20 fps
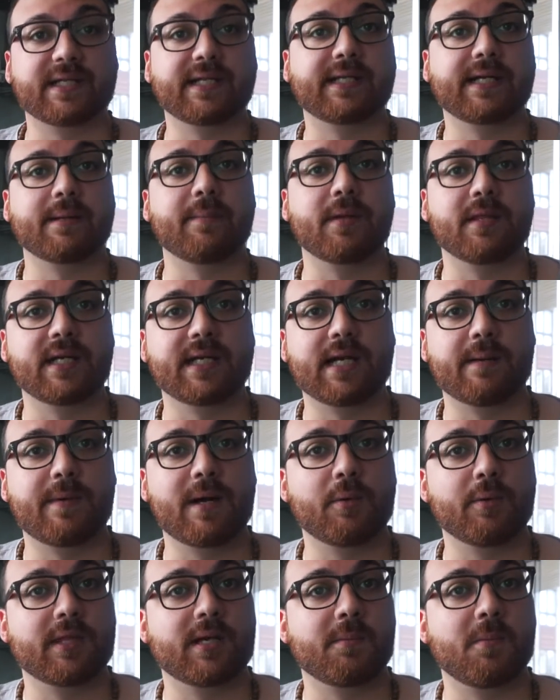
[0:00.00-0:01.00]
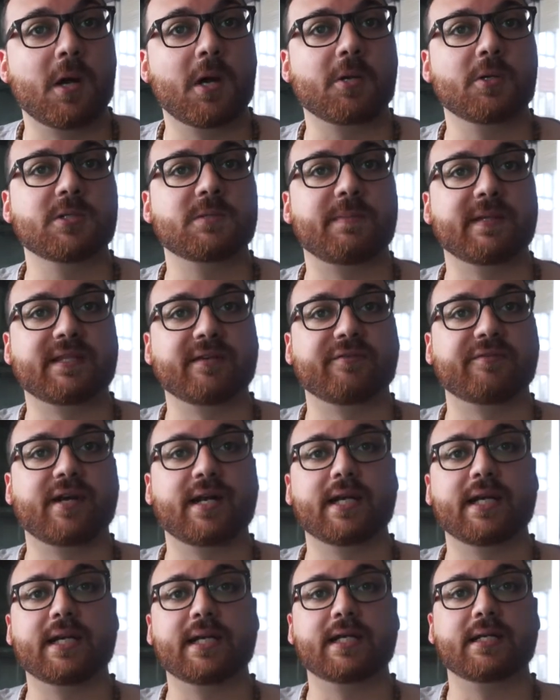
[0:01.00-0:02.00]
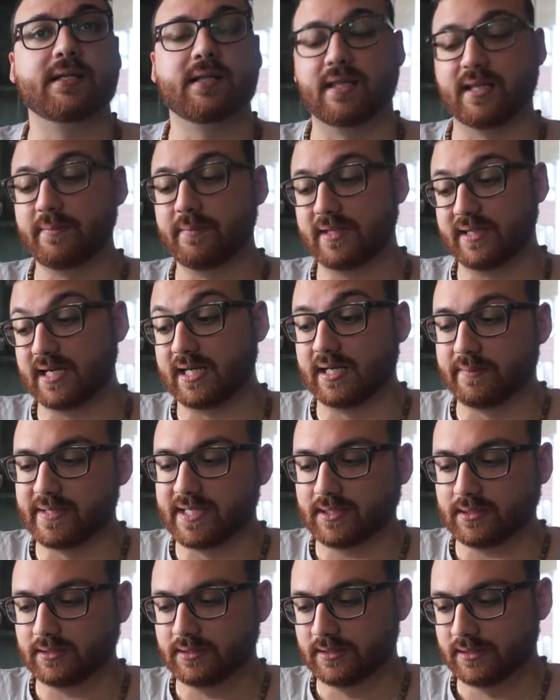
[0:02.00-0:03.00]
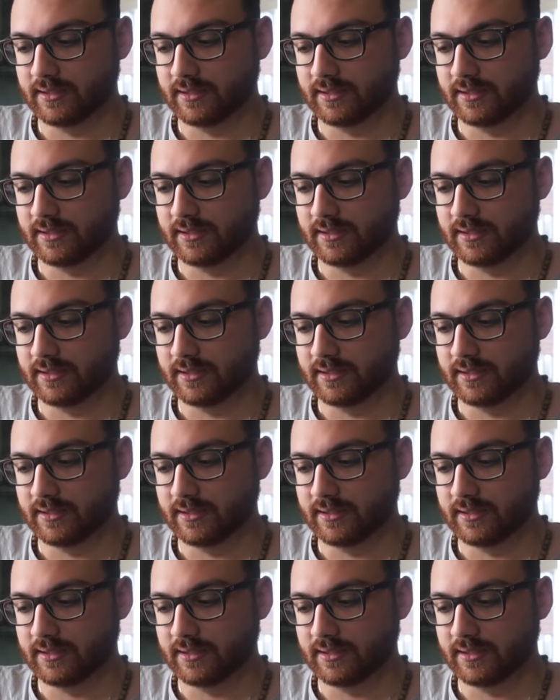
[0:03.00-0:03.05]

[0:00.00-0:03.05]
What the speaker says: They come out with their models, but they're limited,